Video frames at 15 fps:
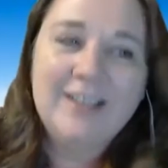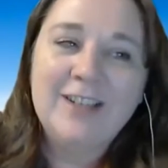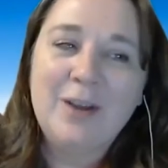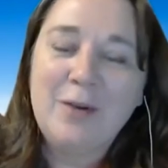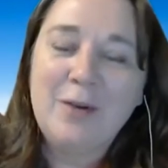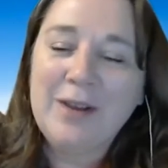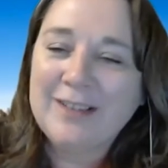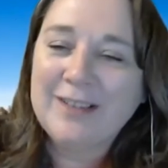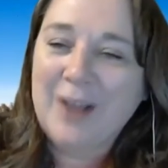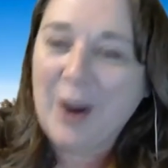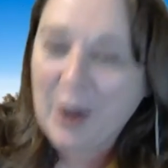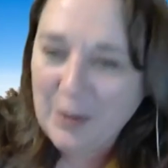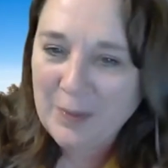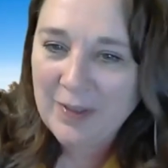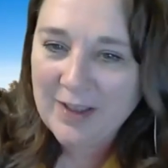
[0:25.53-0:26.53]
So it is
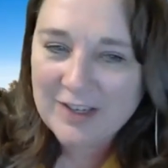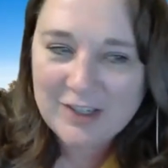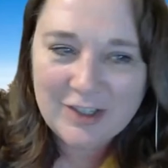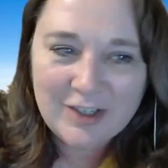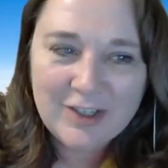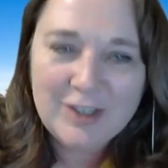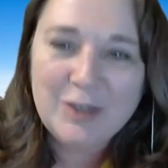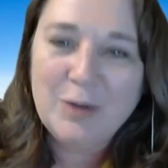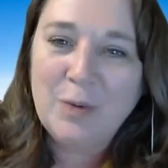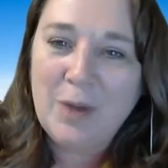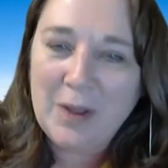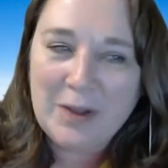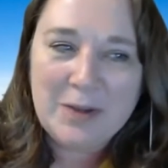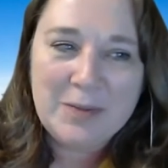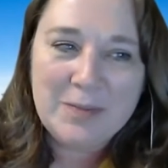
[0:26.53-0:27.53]
our pleasure to
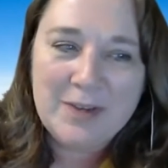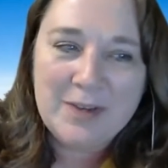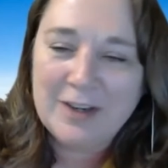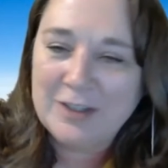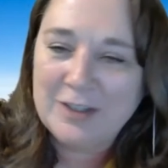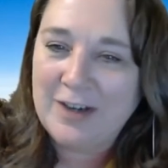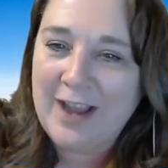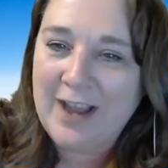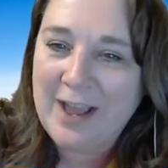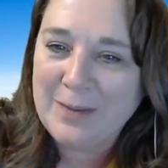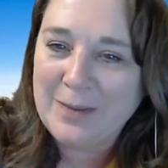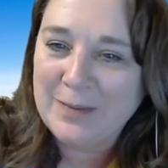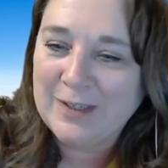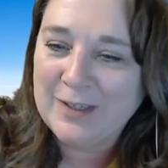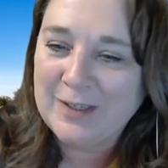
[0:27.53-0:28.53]
welcome Dr.
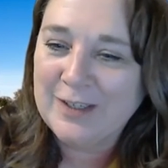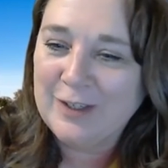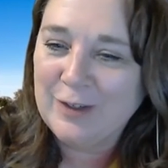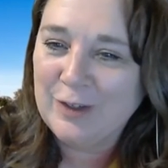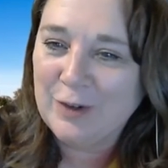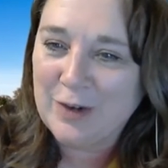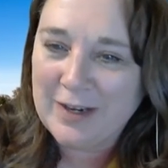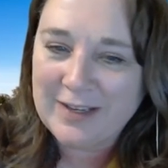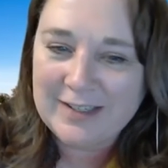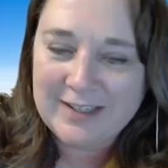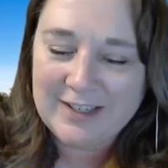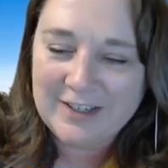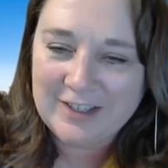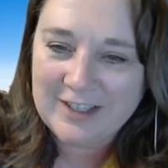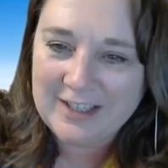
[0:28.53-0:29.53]
Adams to join us
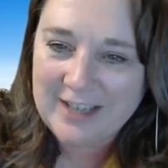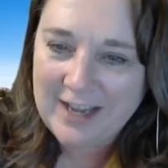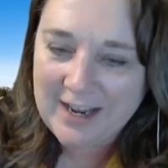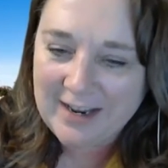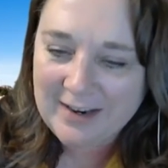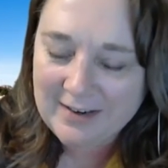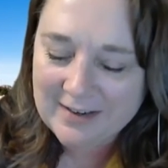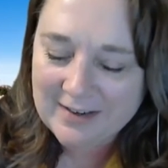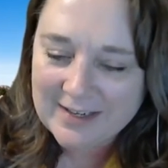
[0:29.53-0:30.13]
here today.